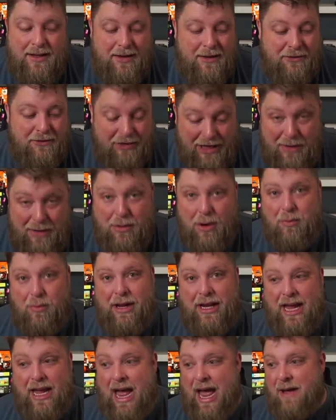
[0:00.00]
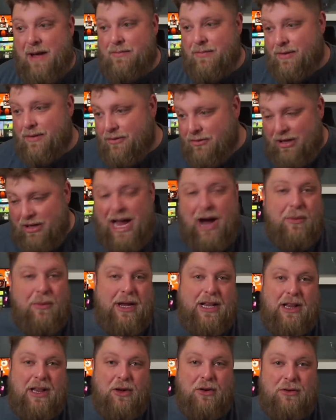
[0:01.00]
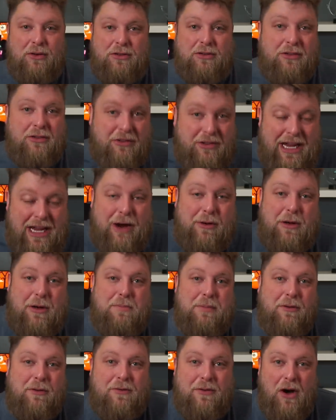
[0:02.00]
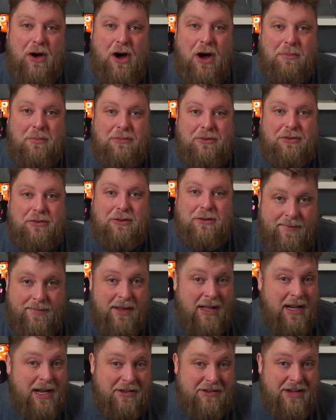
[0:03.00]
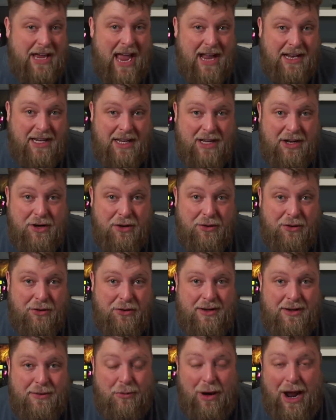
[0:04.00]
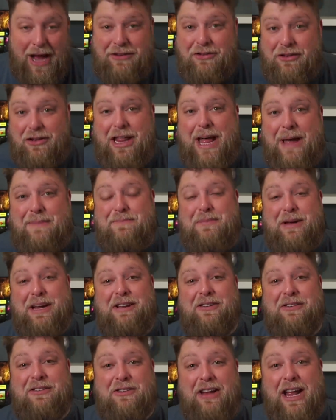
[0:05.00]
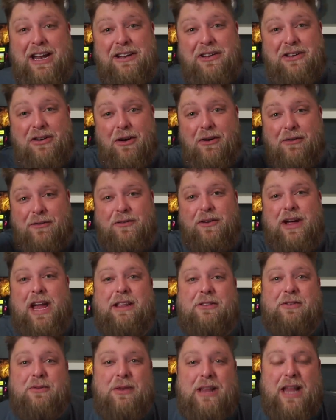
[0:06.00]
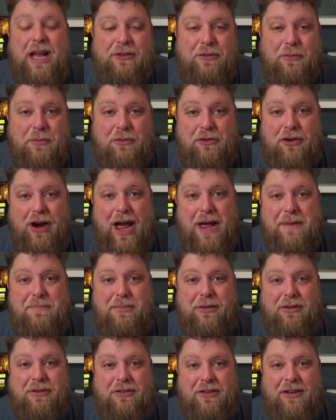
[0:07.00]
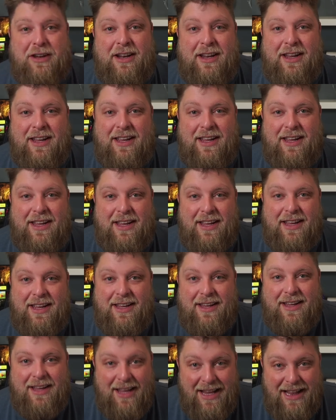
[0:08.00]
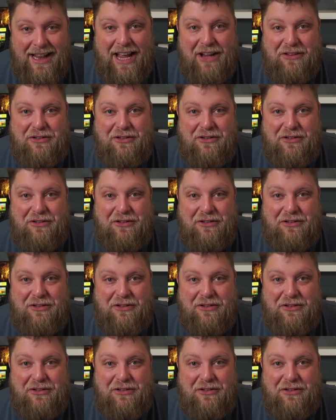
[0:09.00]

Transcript: See what we get, see how it looks, see how it performs, and is it any good? Right, so that being said, don't forget to hit that subscribe button, and let's